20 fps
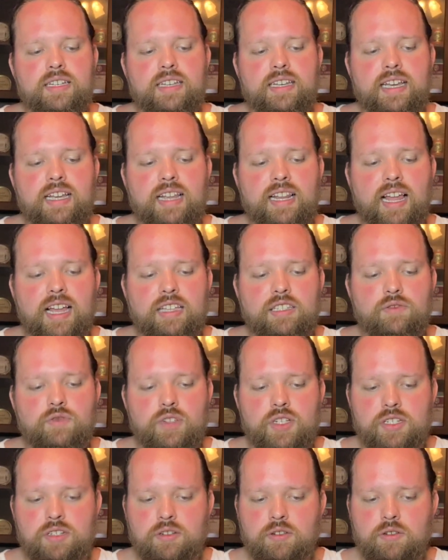He liked
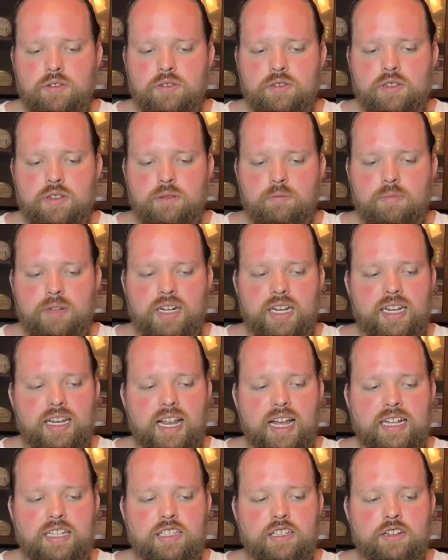visitors, but he
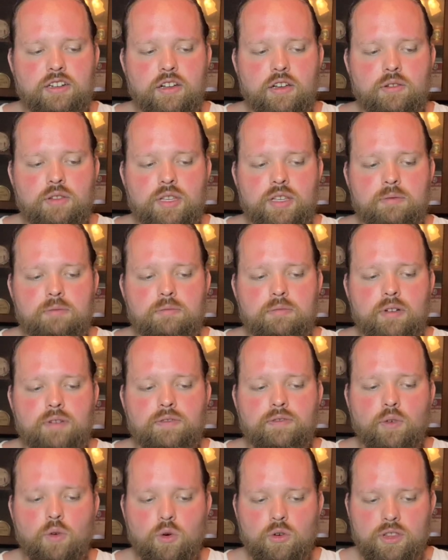liked to know them
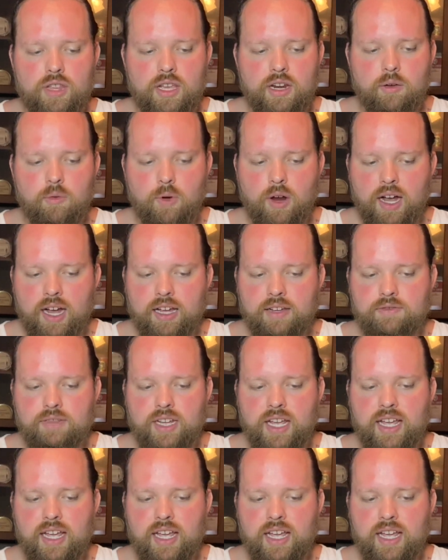before they arrived,